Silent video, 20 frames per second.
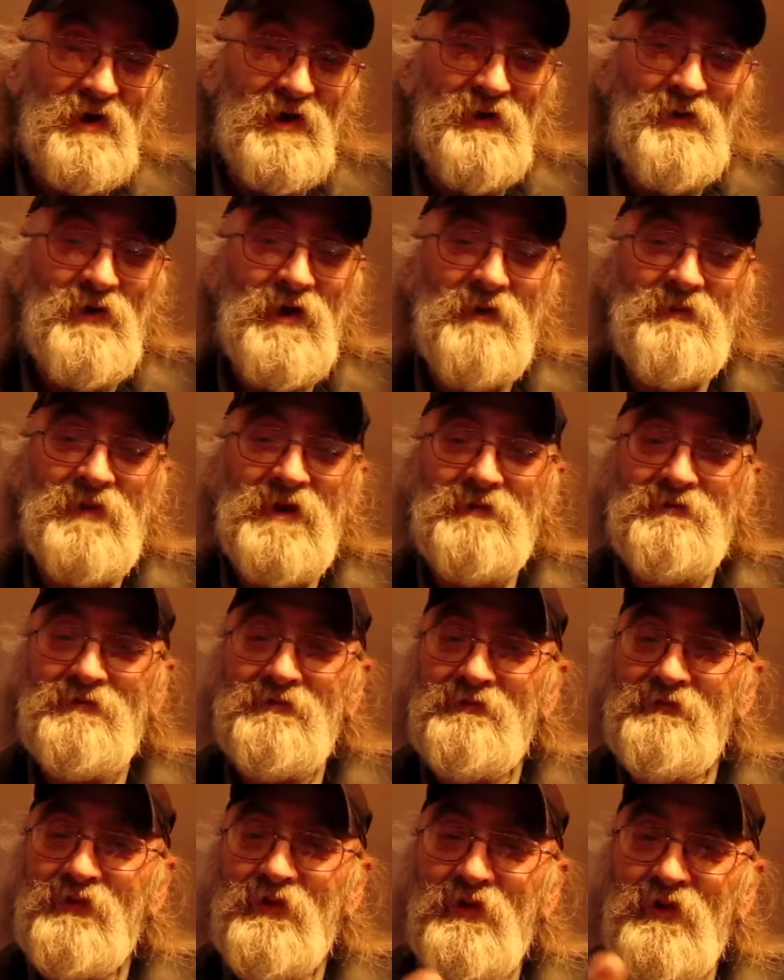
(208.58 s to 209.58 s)
anyway, I mean,
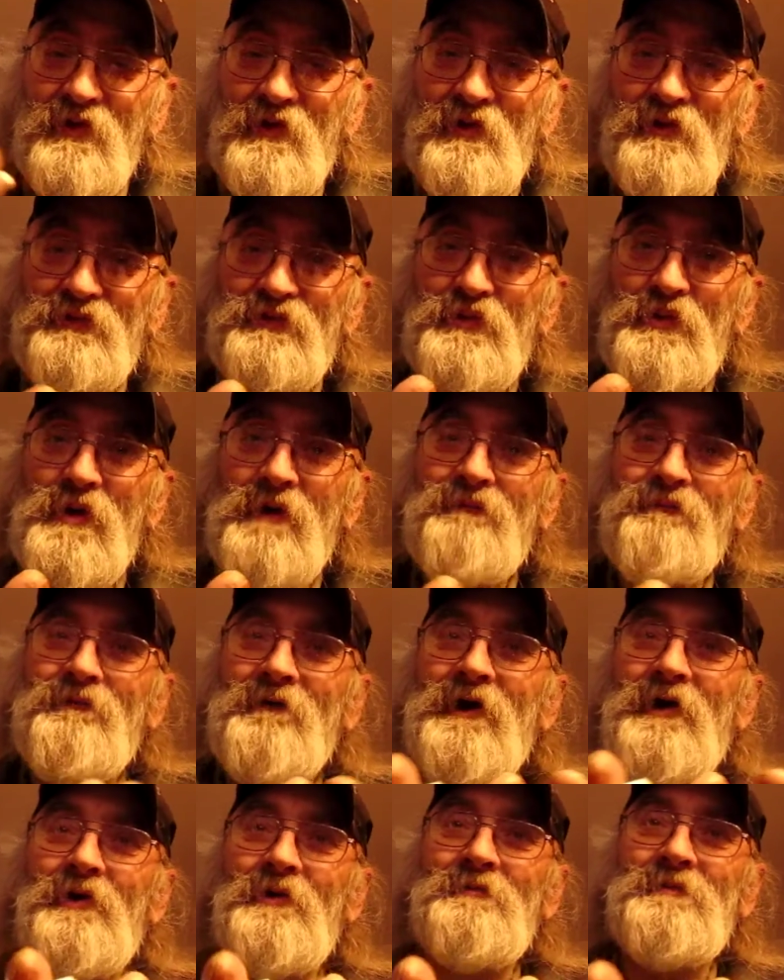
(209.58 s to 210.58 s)
for those who have
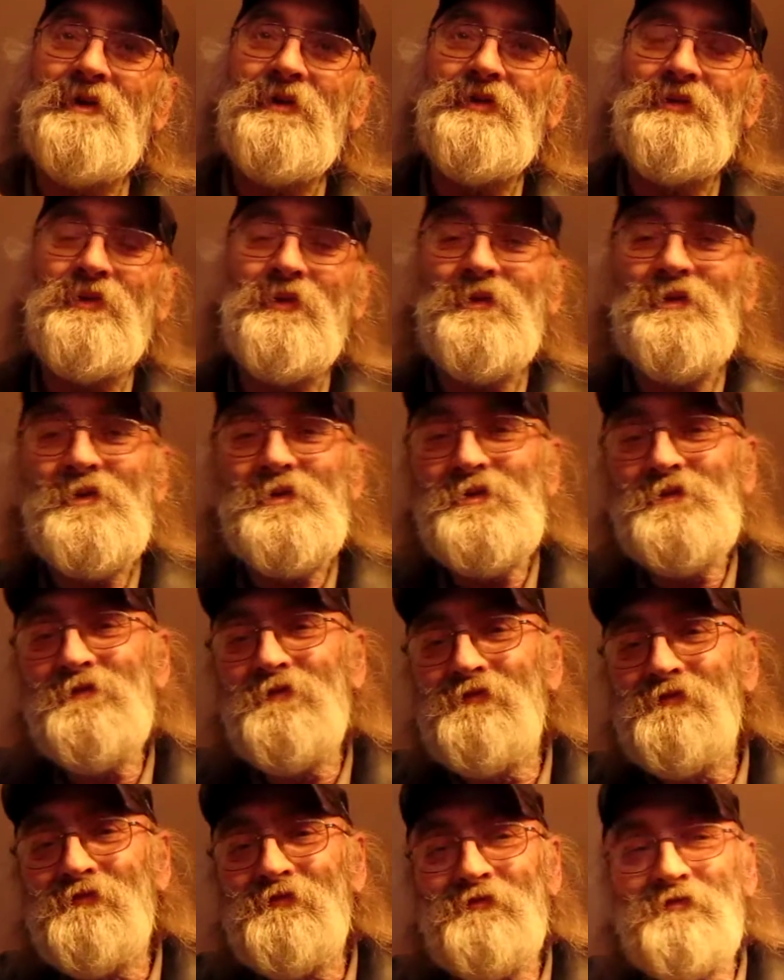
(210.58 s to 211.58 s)
followed me through,
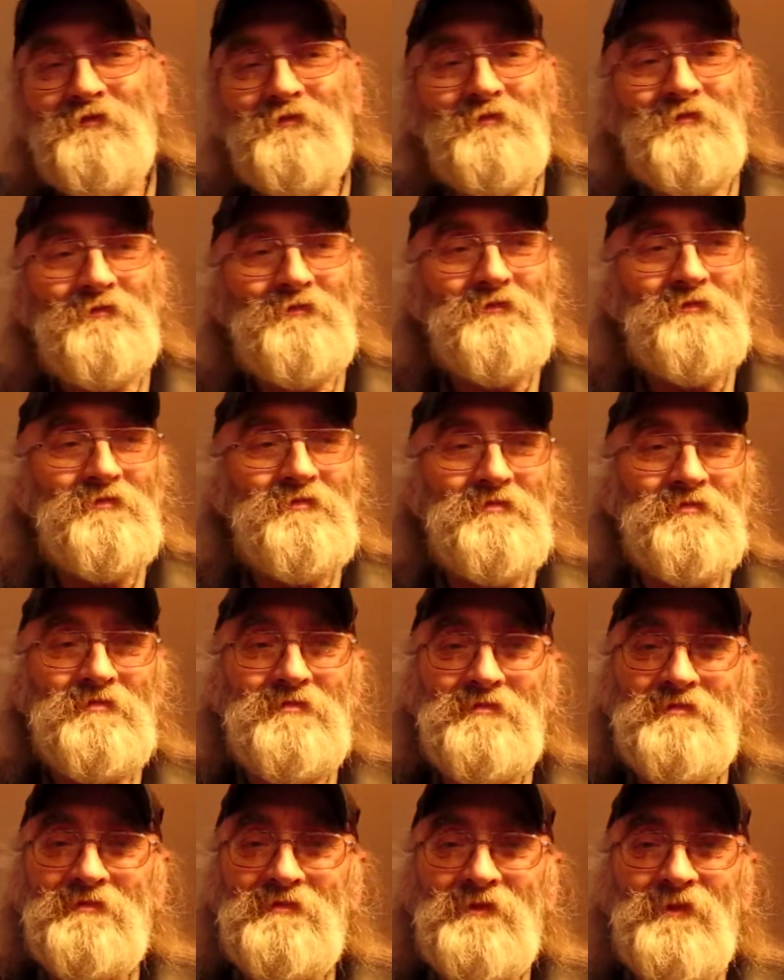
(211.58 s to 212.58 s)

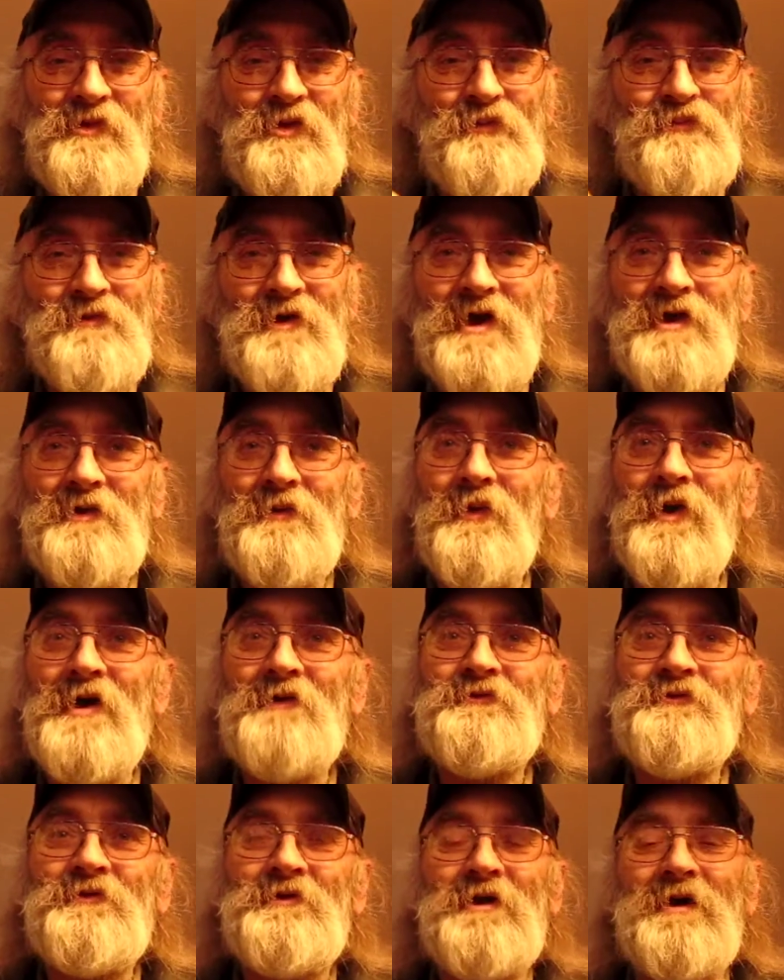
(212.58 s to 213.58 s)
you've got to
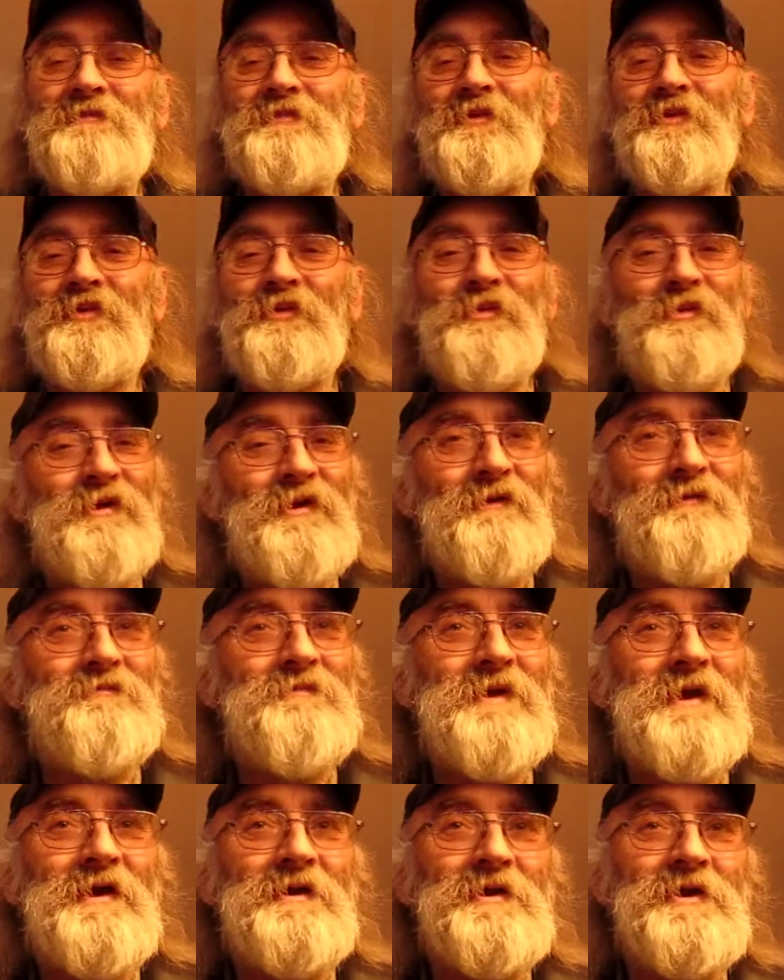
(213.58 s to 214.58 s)
watch a couple, three of them,
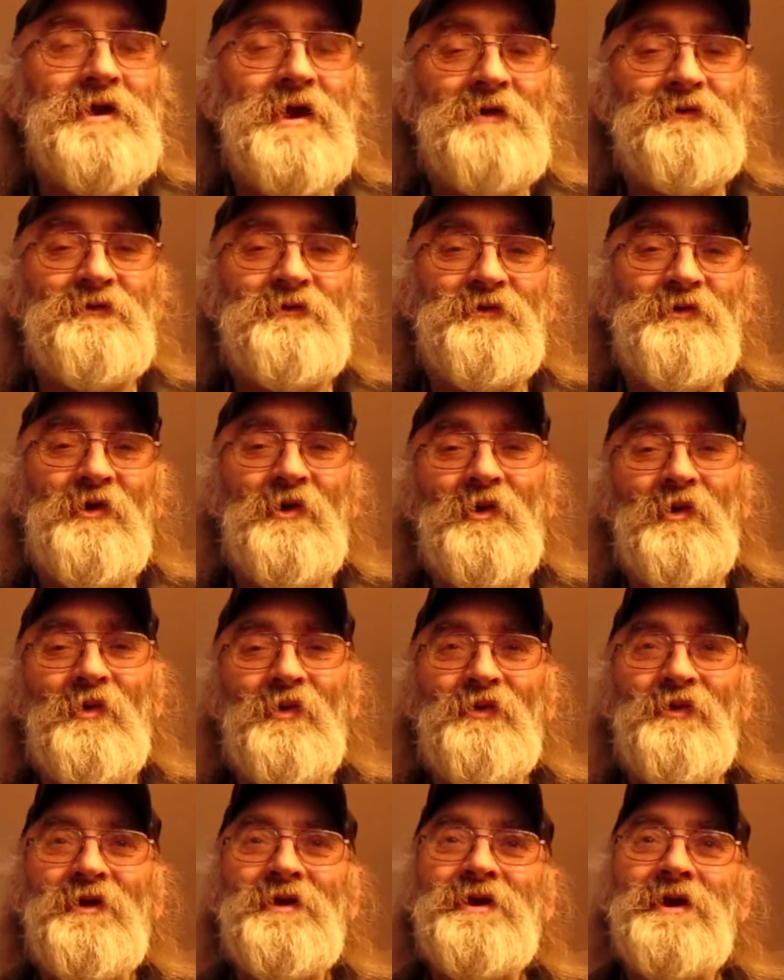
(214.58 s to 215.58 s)
man, and catch the whole
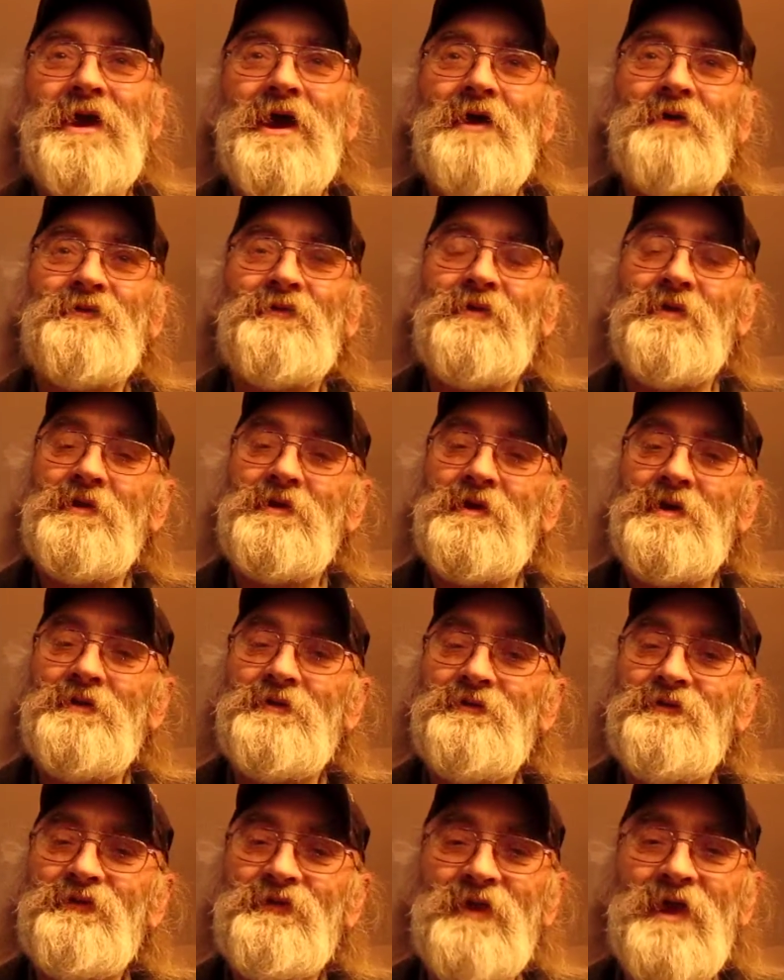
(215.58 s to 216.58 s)
thing, actually, to
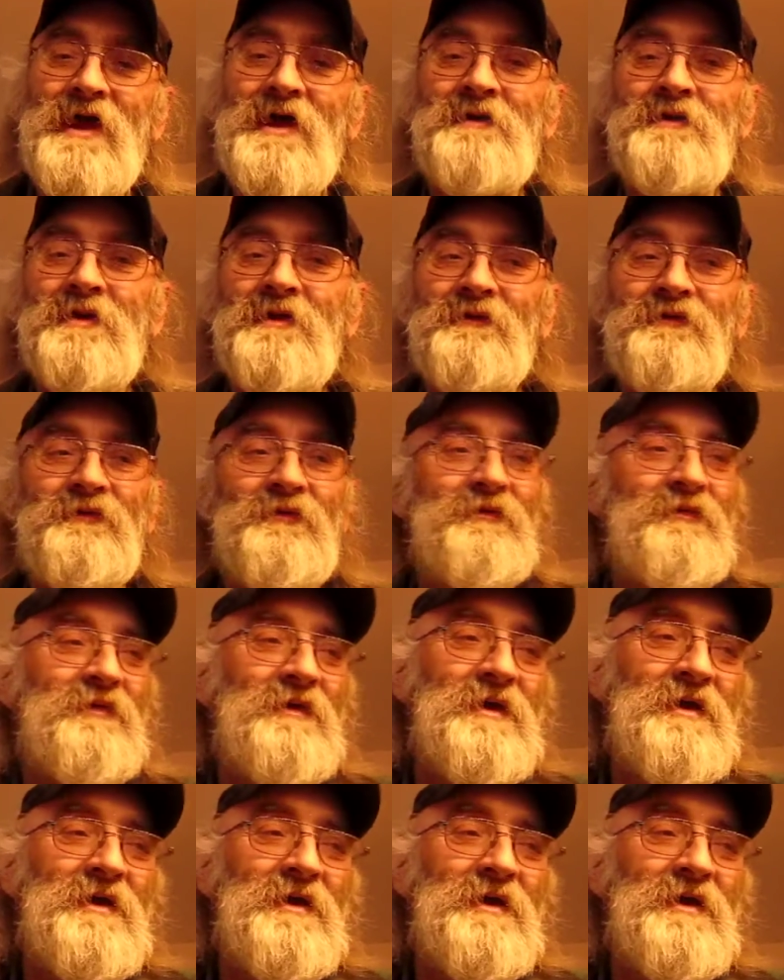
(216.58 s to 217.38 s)
understand this.